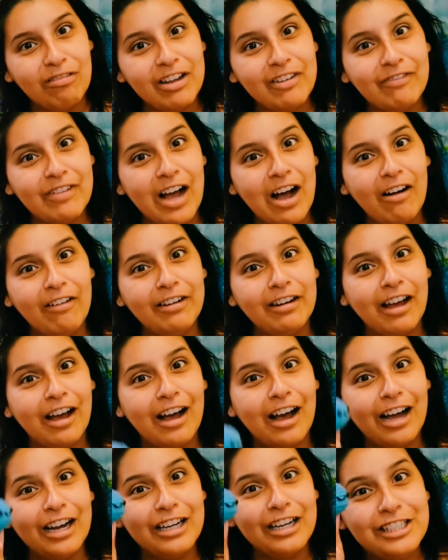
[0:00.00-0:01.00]
we found
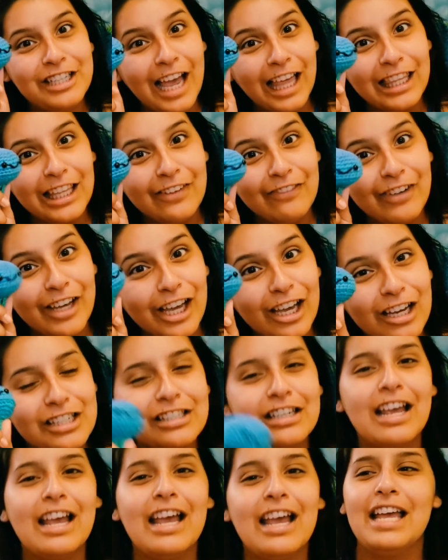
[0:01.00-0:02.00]
a
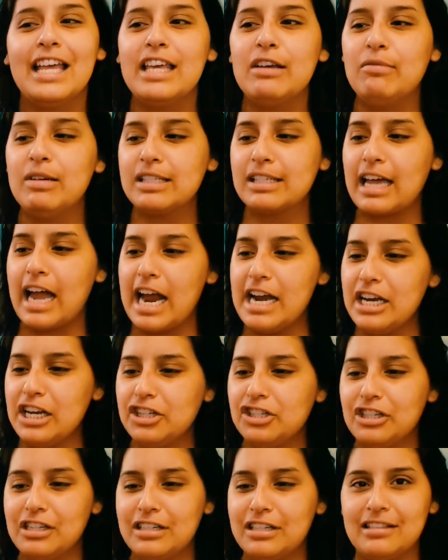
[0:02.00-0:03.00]
jellyfish. He was kind
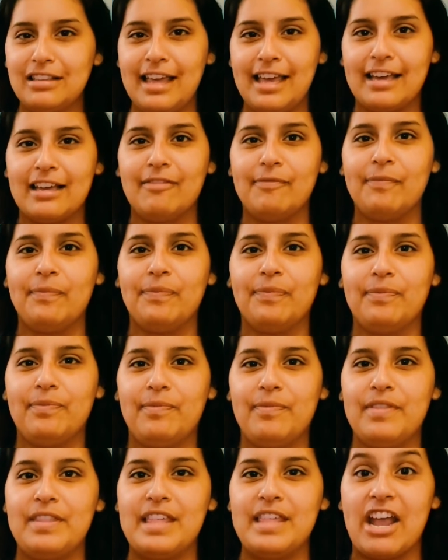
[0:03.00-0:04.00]
of just like
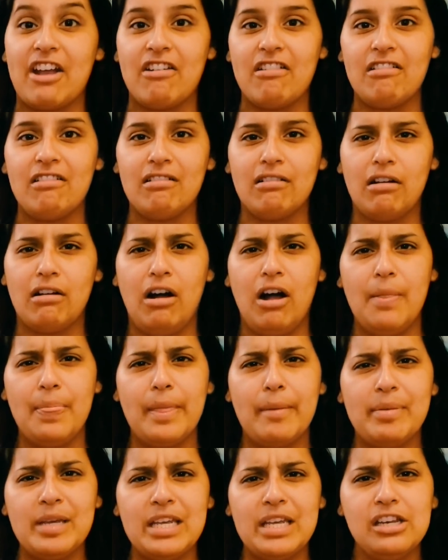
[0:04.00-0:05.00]
there
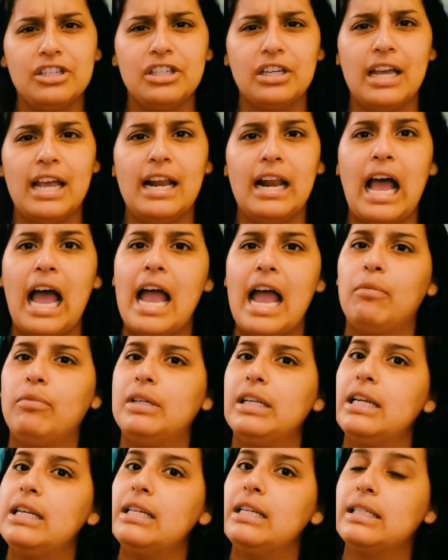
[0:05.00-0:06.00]
on the beach, and I
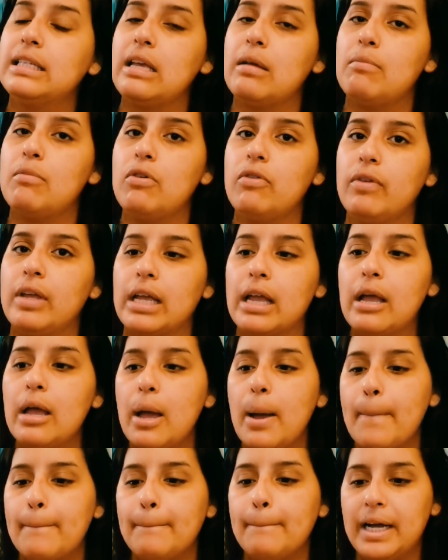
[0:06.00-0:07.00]
didn't see it moving,
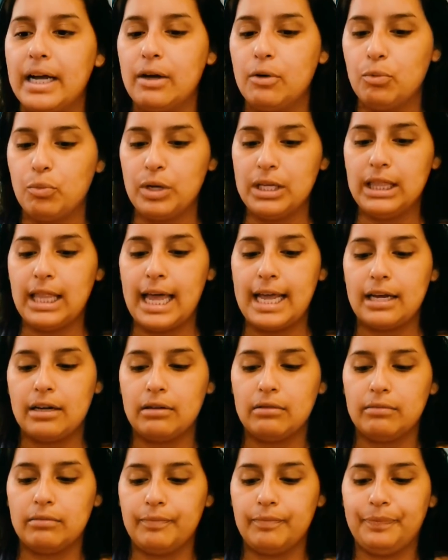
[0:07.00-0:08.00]
but we
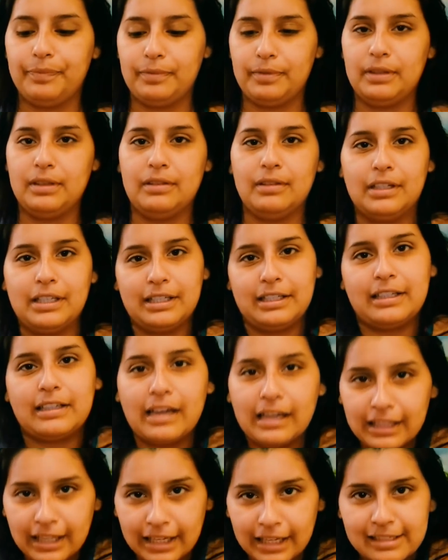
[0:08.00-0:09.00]
like
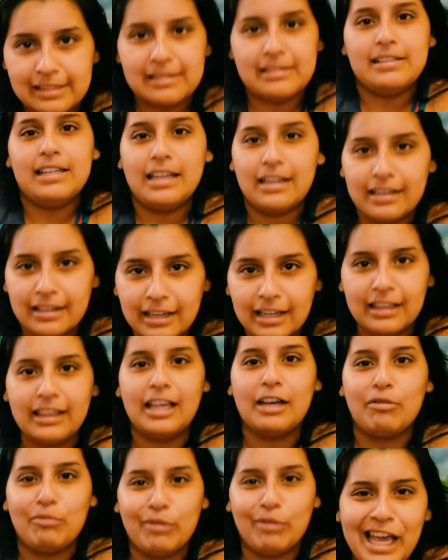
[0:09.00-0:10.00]
got like a stick and
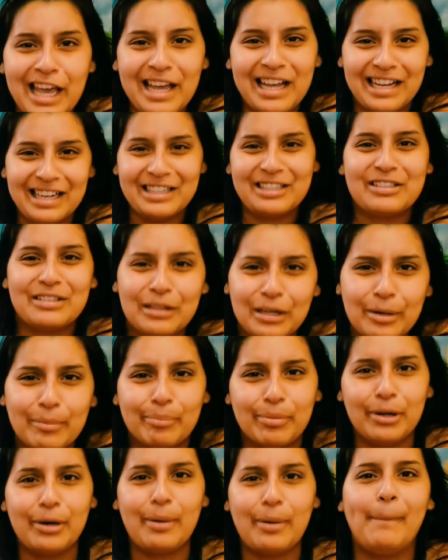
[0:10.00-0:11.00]
like we tried to
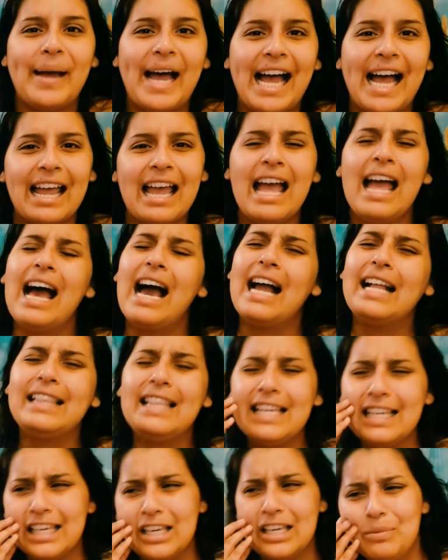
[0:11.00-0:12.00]
put him back. I
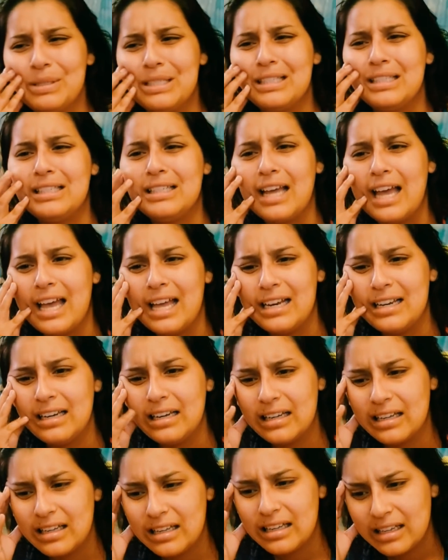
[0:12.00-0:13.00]
think he was dead
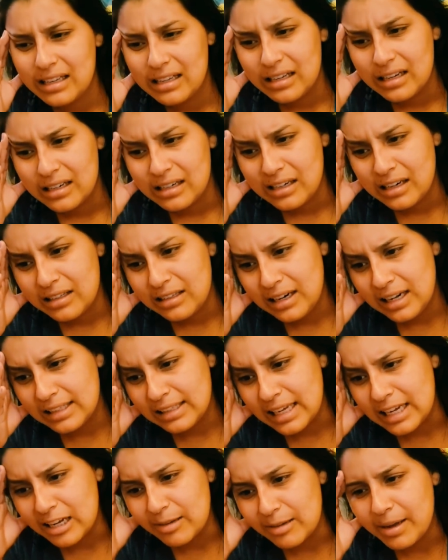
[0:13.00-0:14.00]
now that I
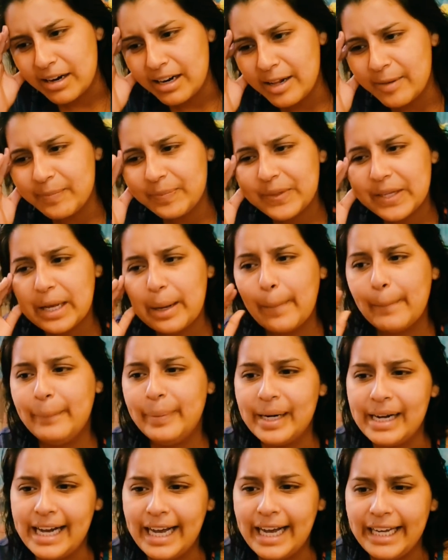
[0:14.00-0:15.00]
think about it,
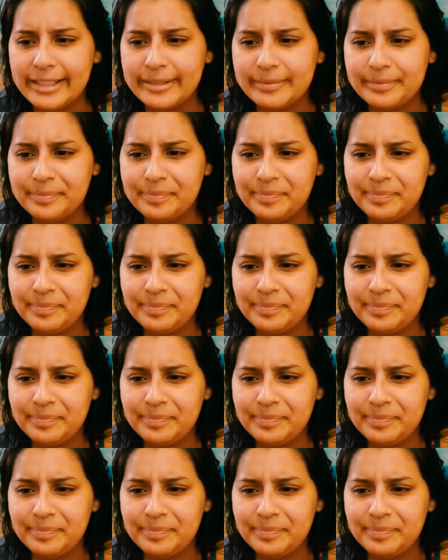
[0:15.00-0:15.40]
but